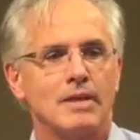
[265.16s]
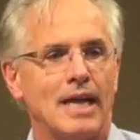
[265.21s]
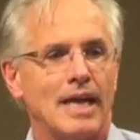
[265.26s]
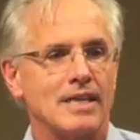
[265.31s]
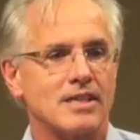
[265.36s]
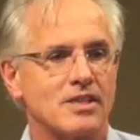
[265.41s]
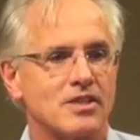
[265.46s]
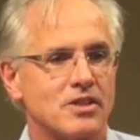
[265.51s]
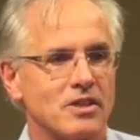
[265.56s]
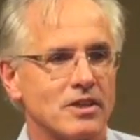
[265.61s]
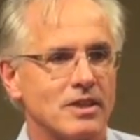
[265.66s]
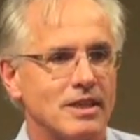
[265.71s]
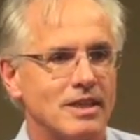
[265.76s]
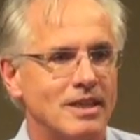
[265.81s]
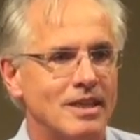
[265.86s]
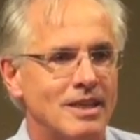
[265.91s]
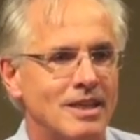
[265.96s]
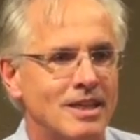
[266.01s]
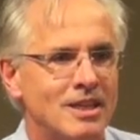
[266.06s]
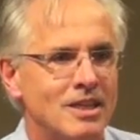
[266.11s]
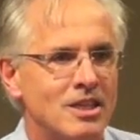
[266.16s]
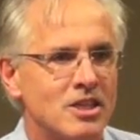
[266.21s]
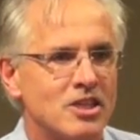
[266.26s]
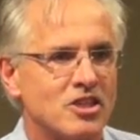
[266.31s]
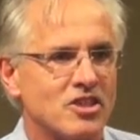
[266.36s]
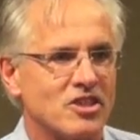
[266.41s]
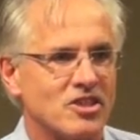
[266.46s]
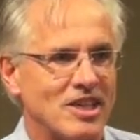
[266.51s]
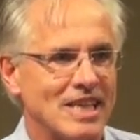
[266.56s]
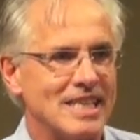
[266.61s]
has a certain
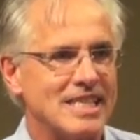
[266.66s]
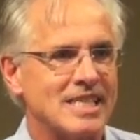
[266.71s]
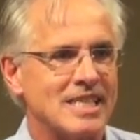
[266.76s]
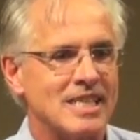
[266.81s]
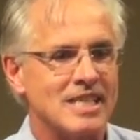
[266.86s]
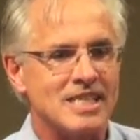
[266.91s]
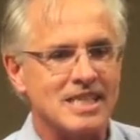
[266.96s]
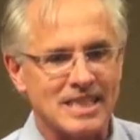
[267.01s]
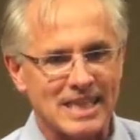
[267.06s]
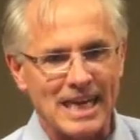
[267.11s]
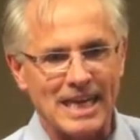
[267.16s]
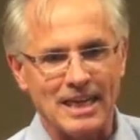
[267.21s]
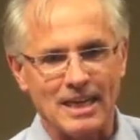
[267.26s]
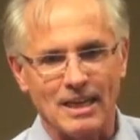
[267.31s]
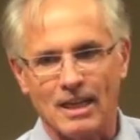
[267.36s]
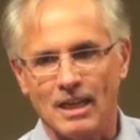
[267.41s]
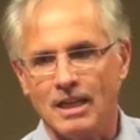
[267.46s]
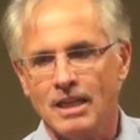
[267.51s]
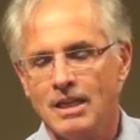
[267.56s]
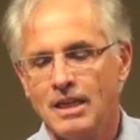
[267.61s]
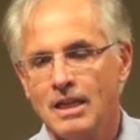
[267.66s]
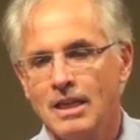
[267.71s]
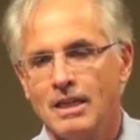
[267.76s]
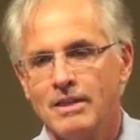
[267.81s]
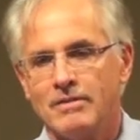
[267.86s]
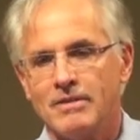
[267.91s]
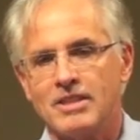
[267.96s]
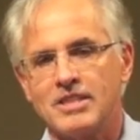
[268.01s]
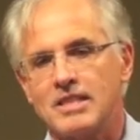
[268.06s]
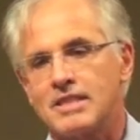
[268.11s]
stress scale,
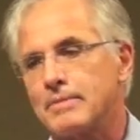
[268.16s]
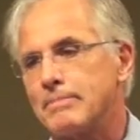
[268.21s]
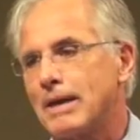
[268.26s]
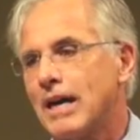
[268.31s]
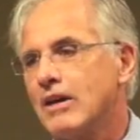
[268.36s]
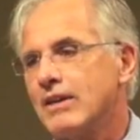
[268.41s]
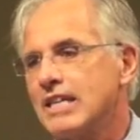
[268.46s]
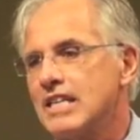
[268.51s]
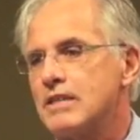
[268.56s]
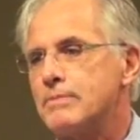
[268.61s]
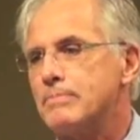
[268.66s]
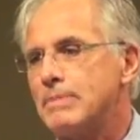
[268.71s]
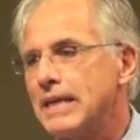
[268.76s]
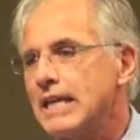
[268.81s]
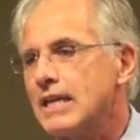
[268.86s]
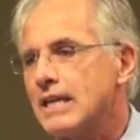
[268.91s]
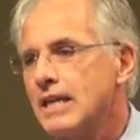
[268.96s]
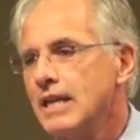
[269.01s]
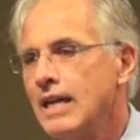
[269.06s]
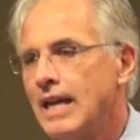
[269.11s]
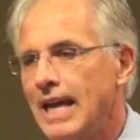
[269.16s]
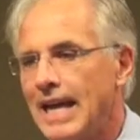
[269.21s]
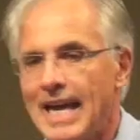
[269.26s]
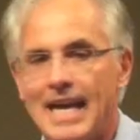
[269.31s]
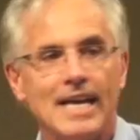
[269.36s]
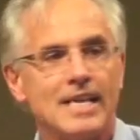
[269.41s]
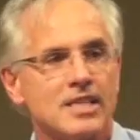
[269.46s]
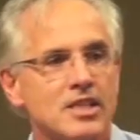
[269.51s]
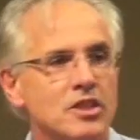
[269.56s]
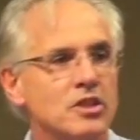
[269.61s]
which is about as big
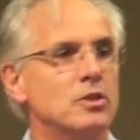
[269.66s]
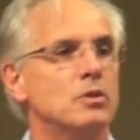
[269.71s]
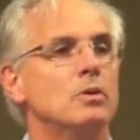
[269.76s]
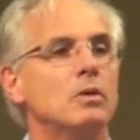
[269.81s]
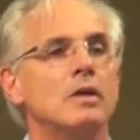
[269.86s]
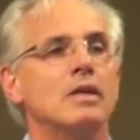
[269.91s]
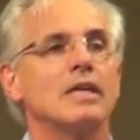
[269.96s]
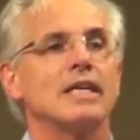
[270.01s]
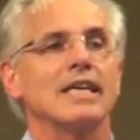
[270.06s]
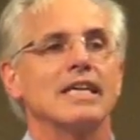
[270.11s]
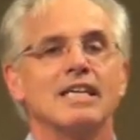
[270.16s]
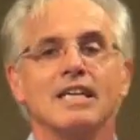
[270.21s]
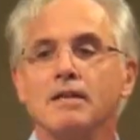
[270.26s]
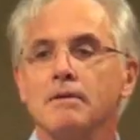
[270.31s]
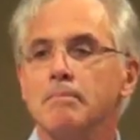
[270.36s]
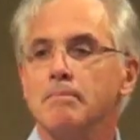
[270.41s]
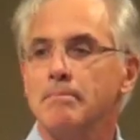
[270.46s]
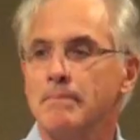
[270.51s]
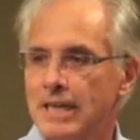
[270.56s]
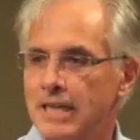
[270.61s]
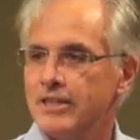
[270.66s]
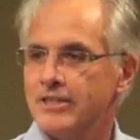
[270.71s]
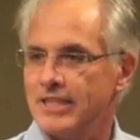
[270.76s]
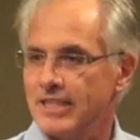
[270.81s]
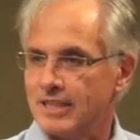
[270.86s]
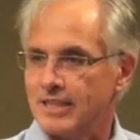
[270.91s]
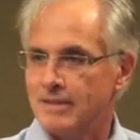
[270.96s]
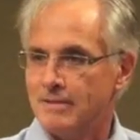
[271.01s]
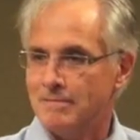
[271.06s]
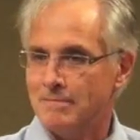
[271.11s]
as you getting
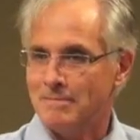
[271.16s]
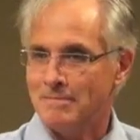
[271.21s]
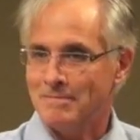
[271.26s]
married.